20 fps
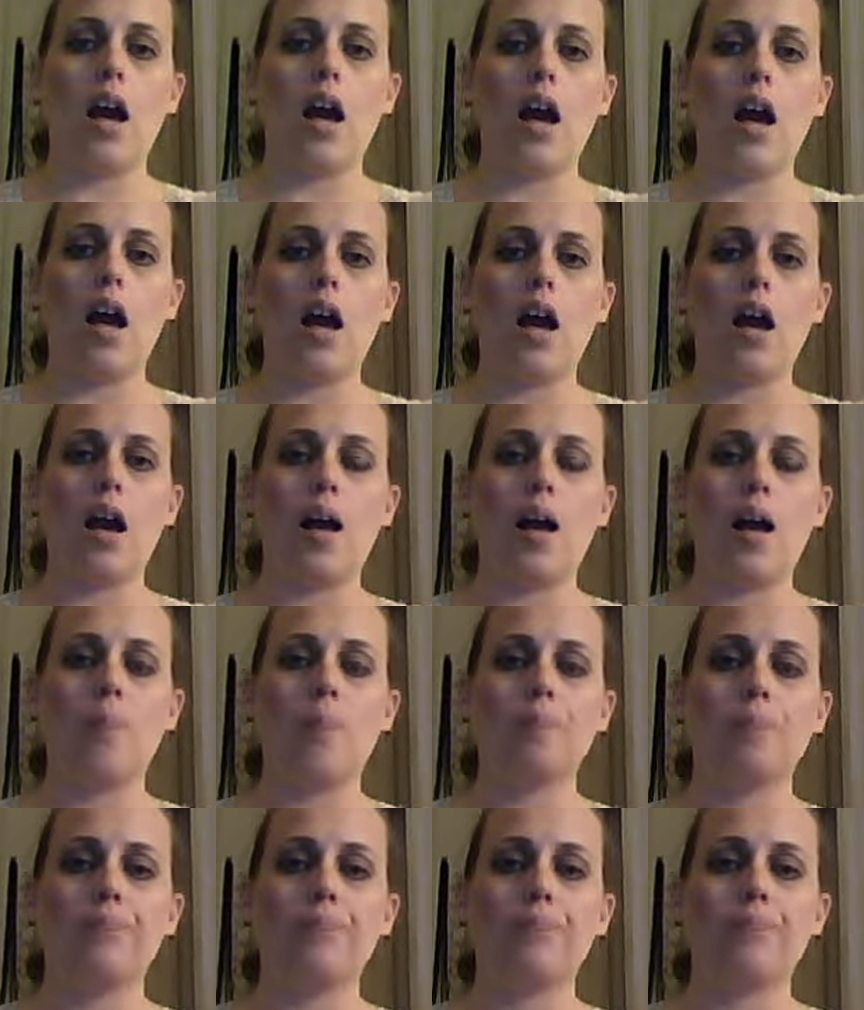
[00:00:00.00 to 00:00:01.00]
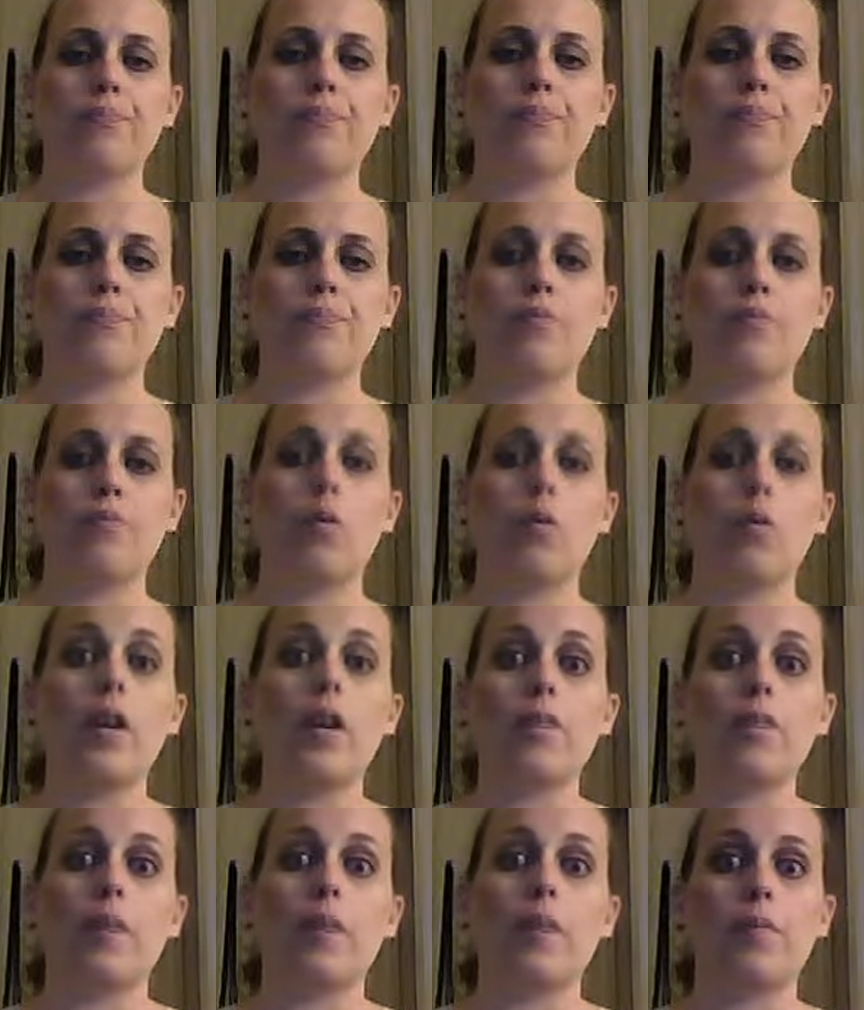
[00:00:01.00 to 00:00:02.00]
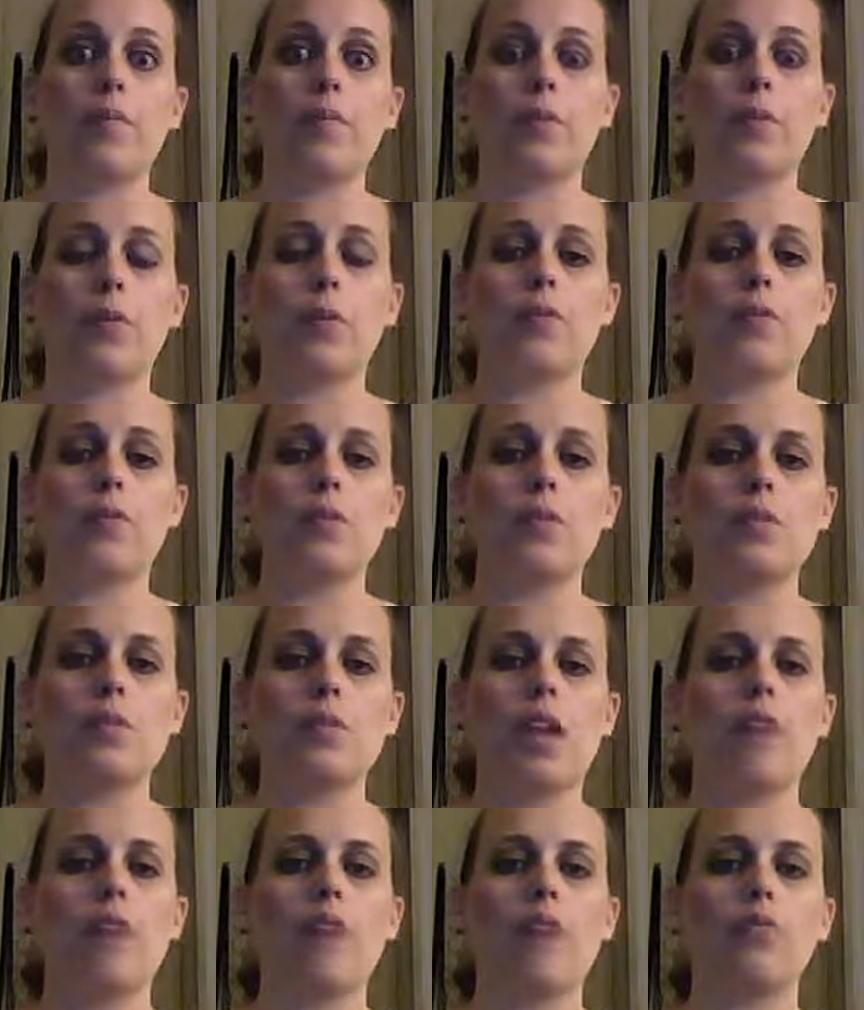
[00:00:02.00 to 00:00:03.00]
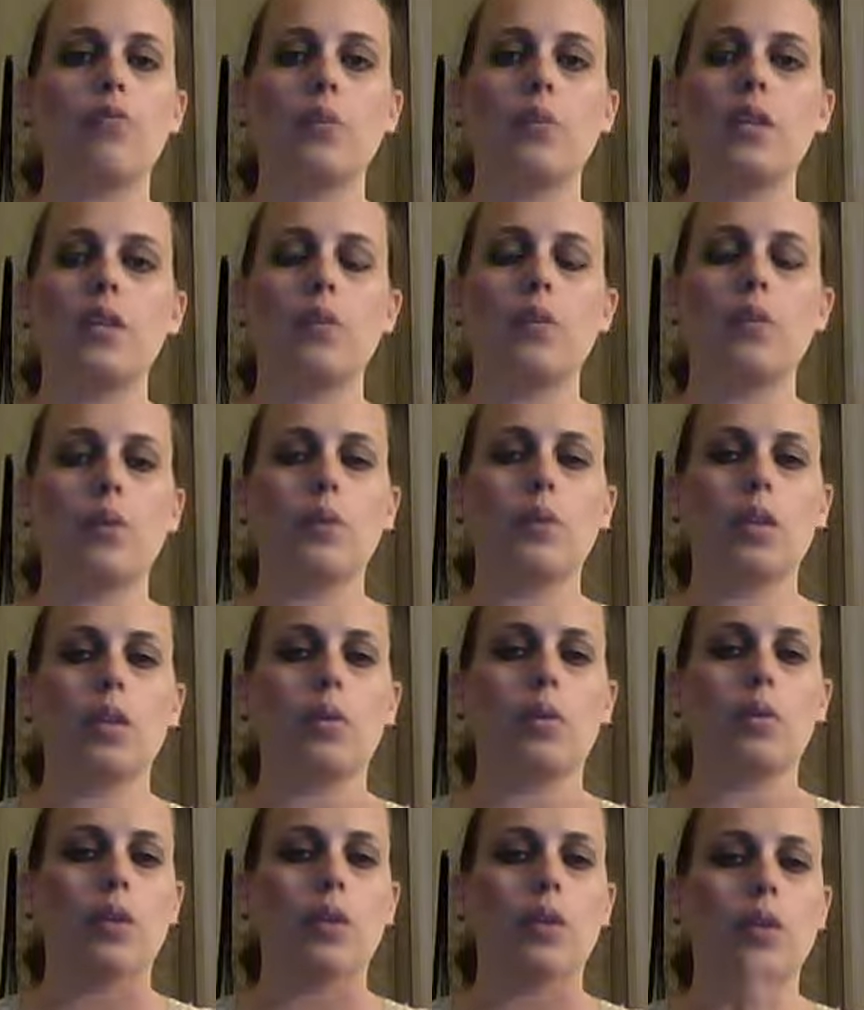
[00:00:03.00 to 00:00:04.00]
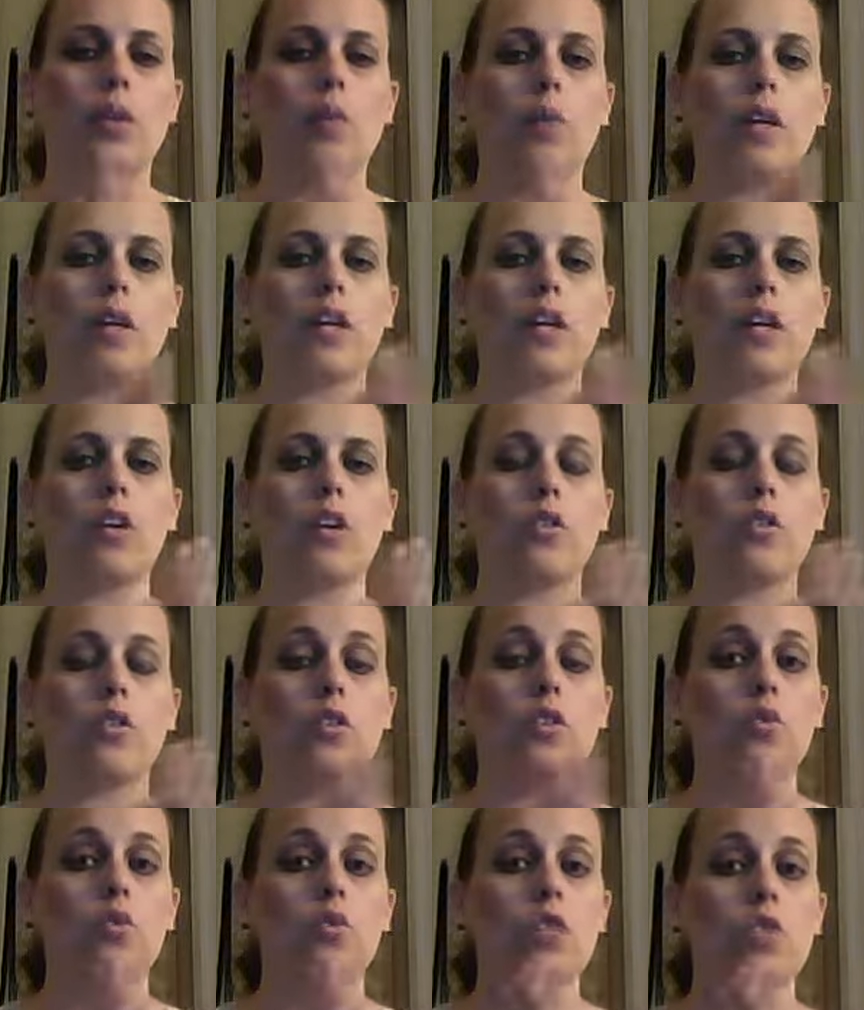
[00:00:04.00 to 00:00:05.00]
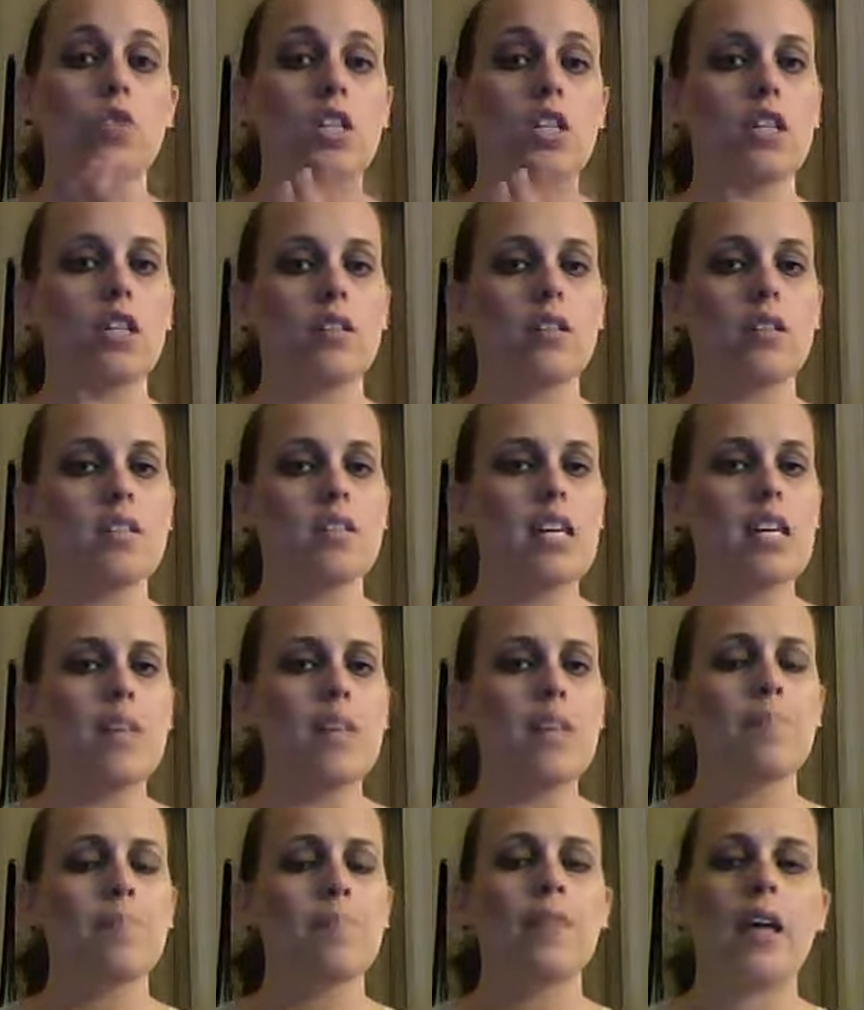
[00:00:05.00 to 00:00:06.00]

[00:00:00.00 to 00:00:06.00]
um one of my the perfumes that I really really really wanted called Gucci Guilty